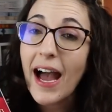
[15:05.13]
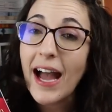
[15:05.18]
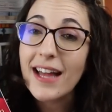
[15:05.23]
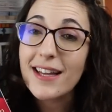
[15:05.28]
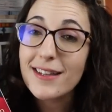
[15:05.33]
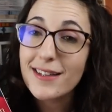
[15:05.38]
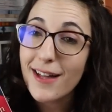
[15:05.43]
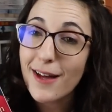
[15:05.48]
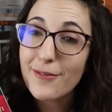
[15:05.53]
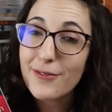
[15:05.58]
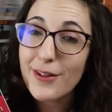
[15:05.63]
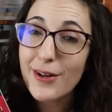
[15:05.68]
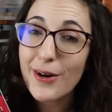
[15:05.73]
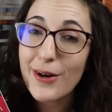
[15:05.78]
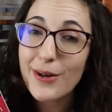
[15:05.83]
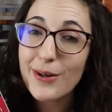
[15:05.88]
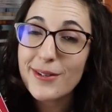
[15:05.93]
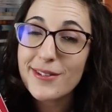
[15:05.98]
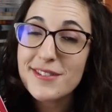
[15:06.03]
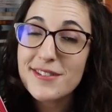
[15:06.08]
I love the
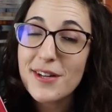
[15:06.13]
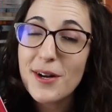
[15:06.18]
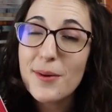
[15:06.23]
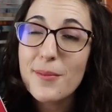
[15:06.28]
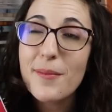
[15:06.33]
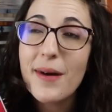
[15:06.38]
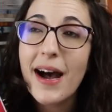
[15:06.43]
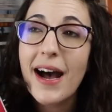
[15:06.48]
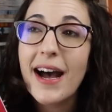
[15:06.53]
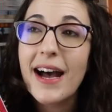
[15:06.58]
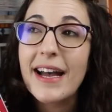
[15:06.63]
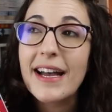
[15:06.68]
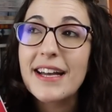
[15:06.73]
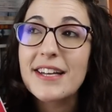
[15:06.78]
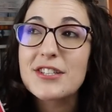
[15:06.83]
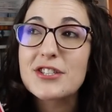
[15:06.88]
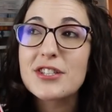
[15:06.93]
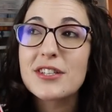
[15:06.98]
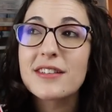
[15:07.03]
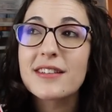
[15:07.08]
Earl so
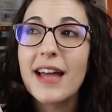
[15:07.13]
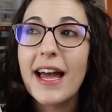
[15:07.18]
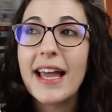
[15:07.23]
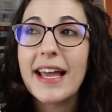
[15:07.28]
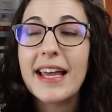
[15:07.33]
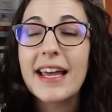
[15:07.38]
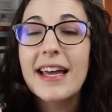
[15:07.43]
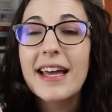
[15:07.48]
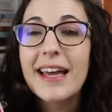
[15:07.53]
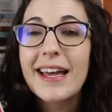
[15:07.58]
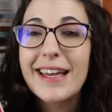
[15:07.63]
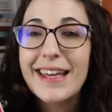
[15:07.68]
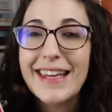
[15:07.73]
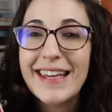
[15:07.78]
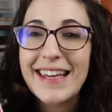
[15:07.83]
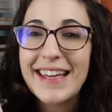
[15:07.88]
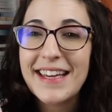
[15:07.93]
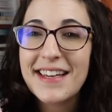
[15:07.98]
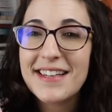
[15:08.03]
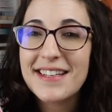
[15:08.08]
much. Like,
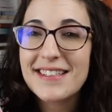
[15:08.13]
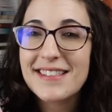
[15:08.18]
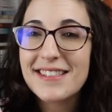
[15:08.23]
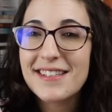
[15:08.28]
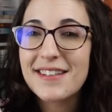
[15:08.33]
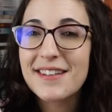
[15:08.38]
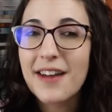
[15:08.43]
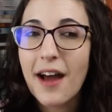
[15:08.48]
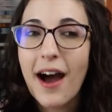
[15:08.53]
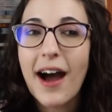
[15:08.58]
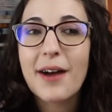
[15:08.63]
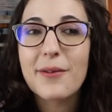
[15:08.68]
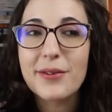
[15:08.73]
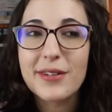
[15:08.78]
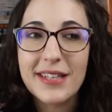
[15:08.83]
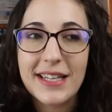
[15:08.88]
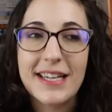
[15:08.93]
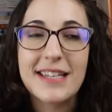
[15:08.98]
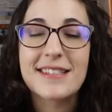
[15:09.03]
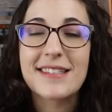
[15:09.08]
he is not
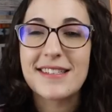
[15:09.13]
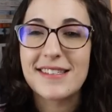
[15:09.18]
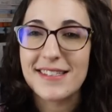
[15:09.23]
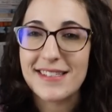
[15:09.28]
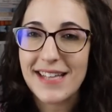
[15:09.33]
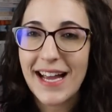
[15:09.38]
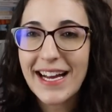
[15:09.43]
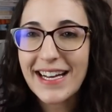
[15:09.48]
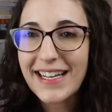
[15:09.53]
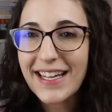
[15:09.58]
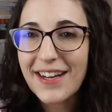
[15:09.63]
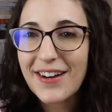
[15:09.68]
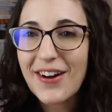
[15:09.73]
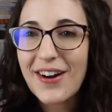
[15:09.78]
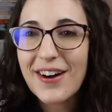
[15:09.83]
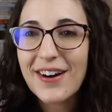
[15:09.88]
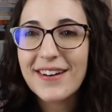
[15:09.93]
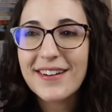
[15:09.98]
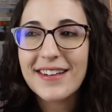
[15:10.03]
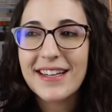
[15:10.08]
really into society at
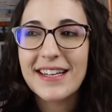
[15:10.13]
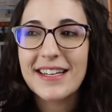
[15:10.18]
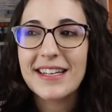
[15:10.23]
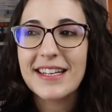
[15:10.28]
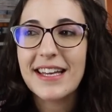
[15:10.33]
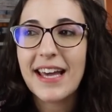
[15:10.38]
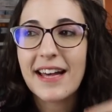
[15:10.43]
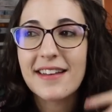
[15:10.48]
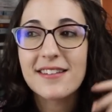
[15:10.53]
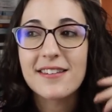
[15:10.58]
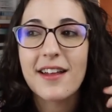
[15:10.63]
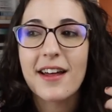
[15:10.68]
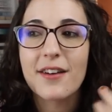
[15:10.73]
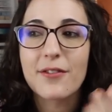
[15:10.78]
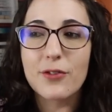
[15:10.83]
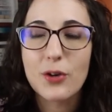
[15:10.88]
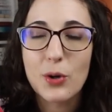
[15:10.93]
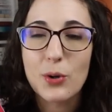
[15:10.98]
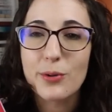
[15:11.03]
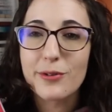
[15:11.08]
all, and he has a
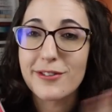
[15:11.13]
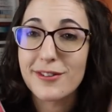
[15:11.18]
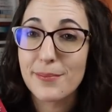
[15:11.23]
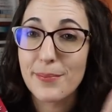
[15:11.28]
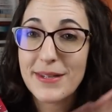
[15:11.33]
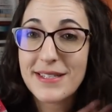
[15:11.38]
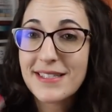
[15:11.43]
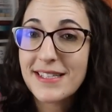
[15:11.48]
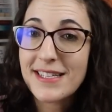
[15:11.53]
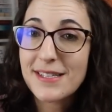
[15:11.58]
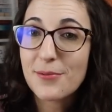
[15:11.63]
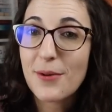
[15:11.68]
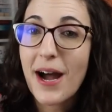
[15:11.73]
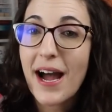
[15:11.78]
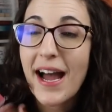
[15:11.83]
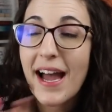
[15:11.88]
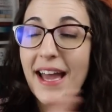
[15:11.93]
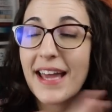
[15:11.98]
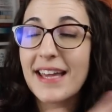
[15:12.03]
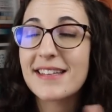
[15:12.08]
lot of goals
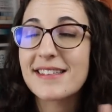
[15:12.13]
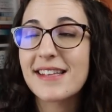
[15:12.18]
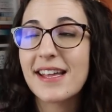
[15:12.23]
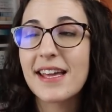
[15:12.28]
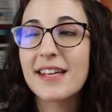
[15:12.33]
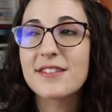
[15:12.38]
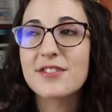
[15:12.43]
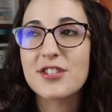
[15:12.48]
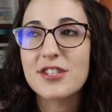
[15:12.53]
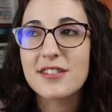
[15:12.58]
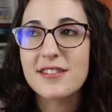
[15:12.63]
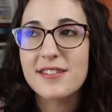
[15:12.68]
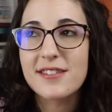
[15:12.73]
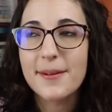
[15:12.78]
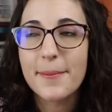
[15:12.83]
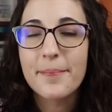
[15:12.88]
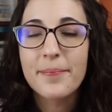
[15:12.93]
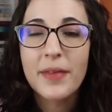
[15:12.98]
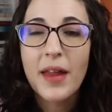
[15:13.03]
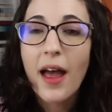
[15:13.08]
business-wise, and
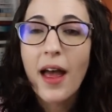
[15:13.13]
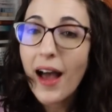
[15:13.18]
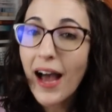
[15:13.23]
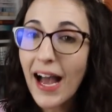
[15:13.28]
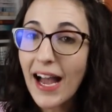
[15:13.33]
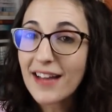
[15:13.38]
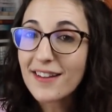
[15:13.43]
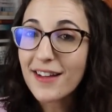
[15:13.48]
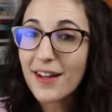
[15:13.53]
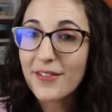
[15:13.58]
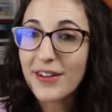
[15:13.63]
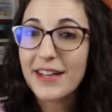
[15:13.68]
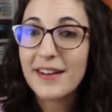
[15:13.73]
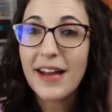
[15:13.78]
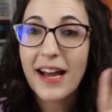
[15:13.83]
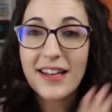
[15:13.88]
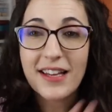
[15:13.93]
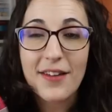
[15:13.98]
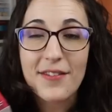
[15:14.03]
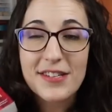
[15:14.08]
just, I love
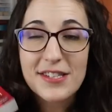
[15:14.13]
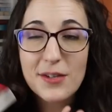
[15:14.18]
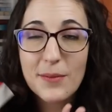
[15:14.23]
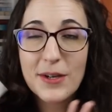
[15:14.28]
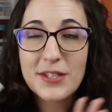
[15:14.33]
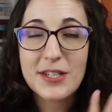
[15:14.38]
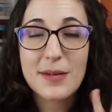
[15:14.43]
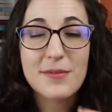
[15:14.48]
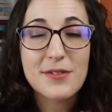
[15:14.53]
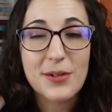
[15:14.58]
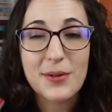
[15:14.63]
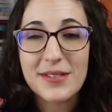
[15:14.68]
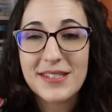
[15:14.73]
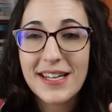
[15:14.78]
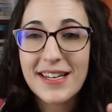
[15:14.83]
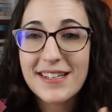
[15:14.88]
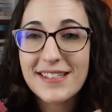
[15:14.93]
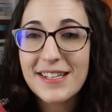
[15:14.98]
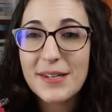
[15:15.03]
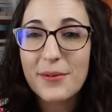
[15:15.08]
it. I love it so much. I'm so
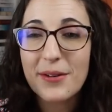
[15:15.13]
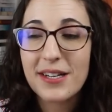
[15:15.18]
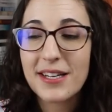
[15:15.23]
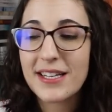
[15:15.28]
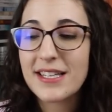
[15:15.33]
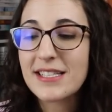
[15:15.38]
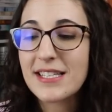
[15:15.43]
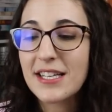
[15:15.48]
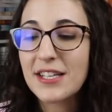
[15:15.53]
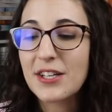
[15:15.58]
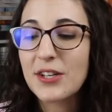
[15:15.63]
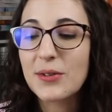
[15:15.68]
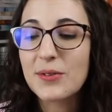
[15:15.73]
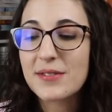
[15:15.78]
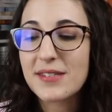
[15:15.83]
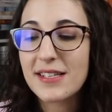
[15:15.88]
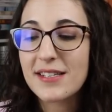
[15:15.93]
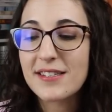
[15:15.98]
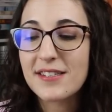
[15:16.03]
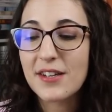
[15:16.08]
excited to see where it
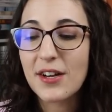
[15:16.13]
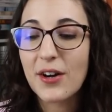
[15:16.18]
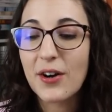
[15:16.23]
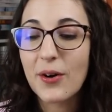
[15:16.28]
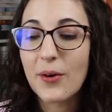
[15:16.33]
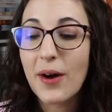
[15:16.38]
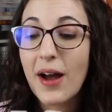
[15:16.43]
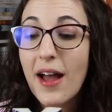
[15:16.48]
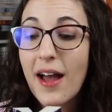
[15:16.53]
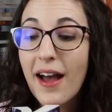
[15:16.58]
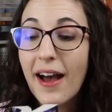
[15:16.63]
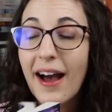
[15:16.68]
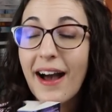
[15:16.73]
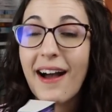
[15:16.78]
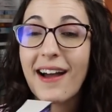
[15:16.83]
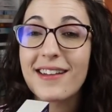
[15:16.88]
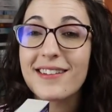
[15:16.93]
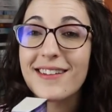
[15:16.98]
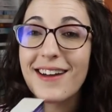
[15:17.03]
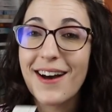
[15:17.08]
continues, and so
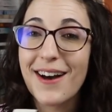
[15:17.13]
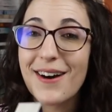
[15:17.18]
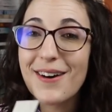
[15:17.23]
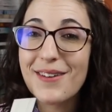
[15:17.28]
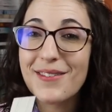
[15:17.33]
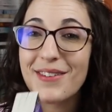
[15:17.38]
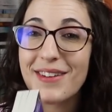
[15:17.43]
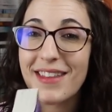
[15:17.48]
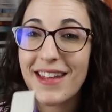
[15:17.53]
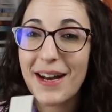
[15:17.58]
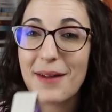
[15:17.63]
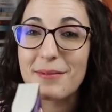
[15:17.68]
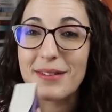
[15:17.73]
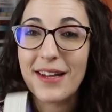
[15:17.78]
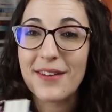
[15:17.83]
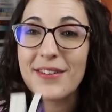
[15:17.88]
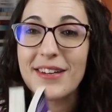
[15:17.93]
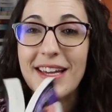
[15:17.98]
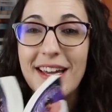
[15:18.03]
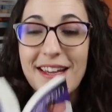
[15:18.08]
I love that I'm
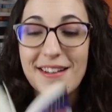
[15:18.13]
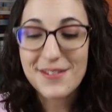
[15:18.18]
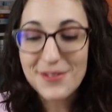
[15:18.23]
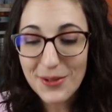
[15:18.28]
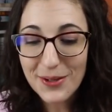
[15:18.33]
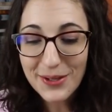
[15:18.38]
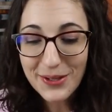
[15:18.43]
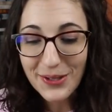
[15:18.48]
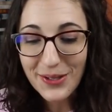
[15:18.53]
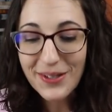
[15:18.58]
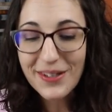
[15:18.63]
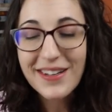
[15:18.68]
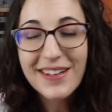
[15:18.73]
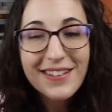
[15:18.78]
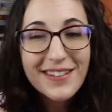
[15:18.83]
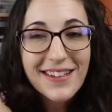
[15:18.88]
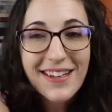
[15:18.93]
loving a historical.